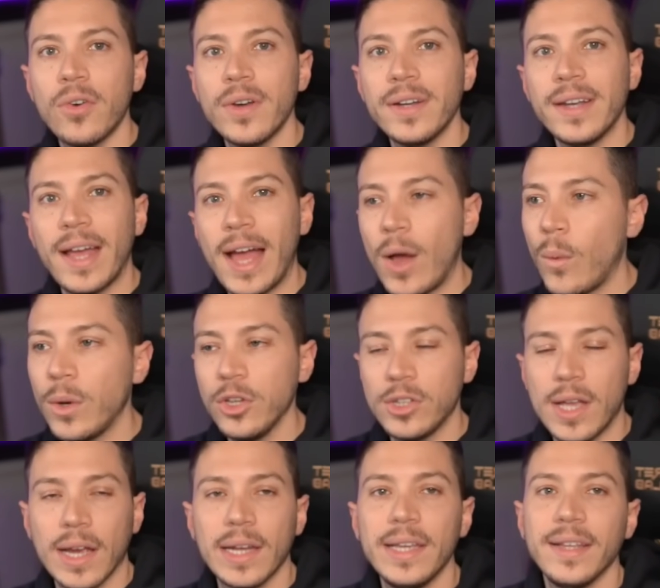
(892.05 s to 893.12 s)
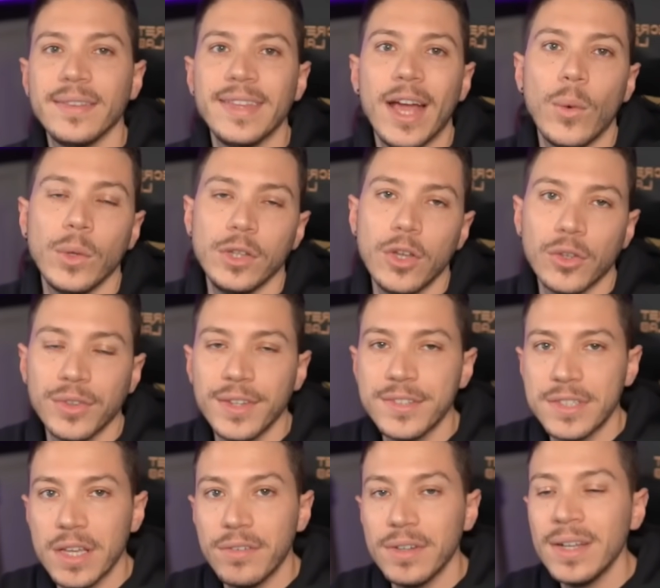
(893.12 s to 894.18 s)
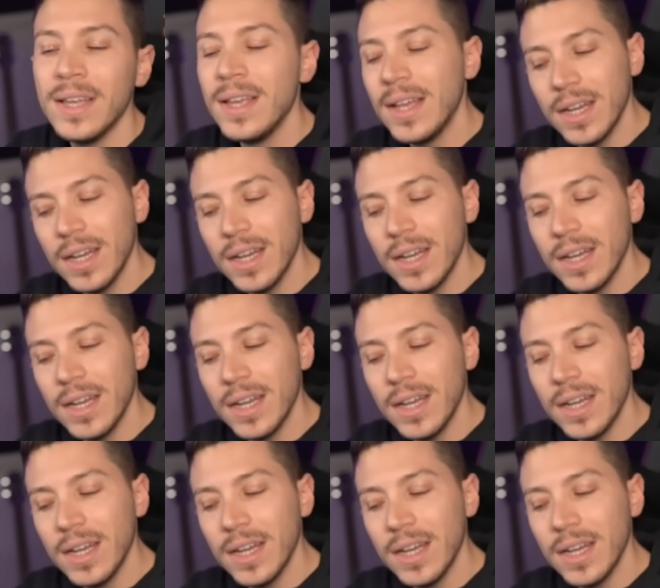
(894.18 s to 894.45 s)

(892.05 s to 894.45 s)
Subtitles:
And how are you tackling it now in .NET 7?